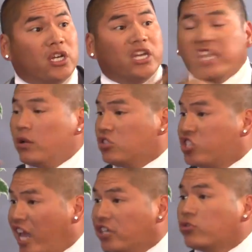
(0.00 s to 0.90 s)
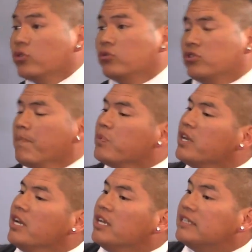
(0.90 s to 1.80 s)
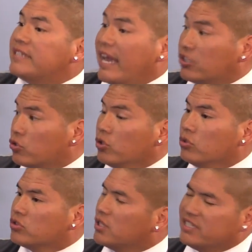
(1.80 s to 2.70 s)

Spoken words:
It was Ted Cruz. Ted Cruz